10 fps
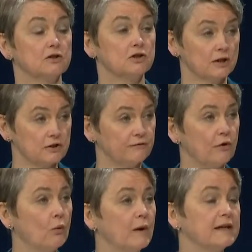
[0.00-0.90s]
Just
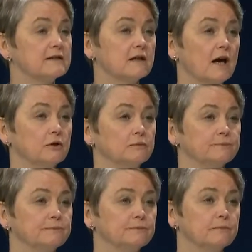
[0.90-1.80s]
4 weeks ago,
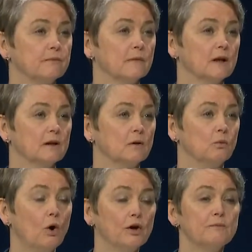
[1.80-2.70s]

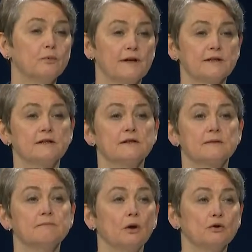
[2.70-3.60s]
one of
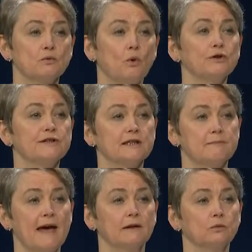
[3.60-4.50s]
Britain's most wanted
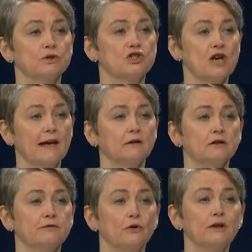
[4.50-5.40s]
men was
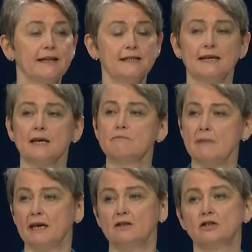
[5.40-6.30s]
jailed for leading a
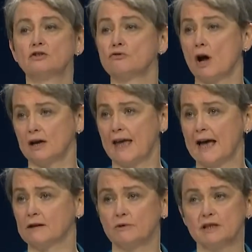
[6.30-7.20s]
major drug
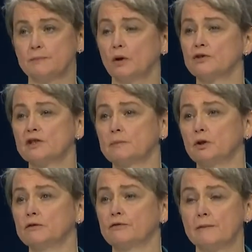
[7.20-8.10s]
gang
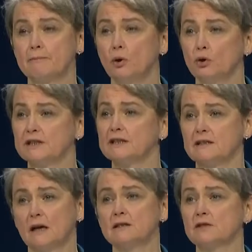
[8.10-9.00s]
responsible for importing
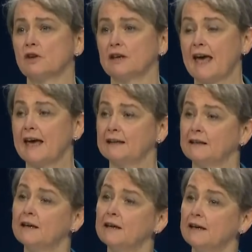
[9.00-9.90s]
tons of
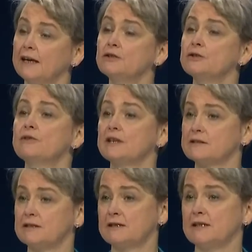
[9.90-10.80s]
cocaine into this
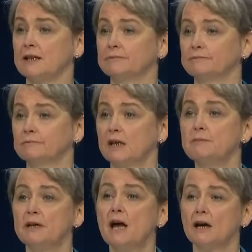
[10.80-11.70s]
city
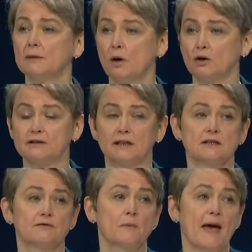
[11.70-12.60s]
in banana
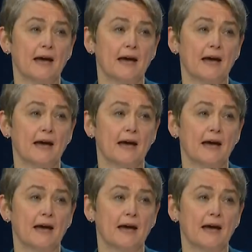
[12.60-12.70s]
boxes from